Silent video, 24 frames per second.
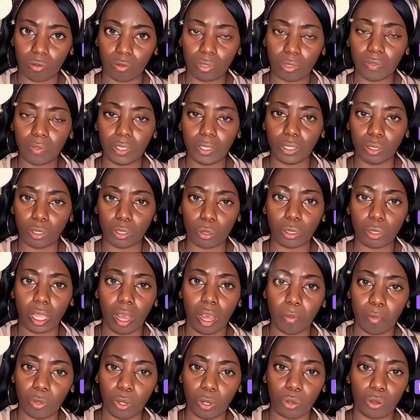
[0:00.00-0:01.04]
3 videos
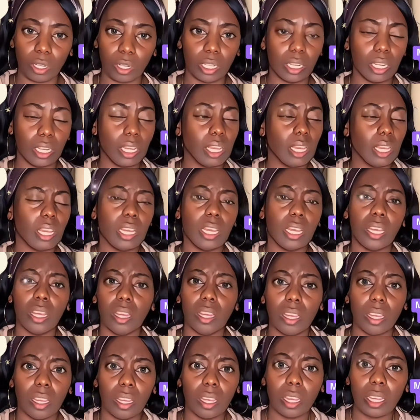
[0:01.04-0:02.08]
uploaded.
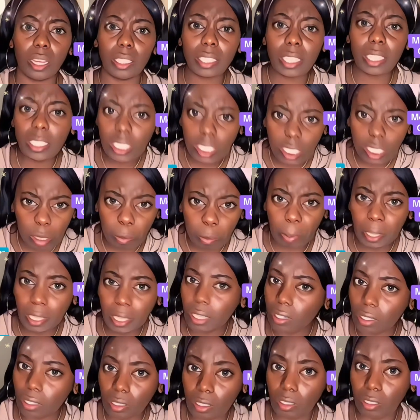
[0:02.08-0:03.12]
They
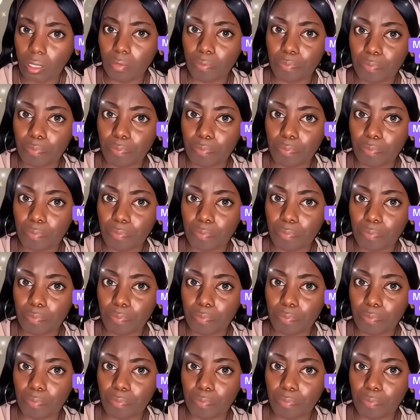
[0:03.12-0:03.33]
disappeared.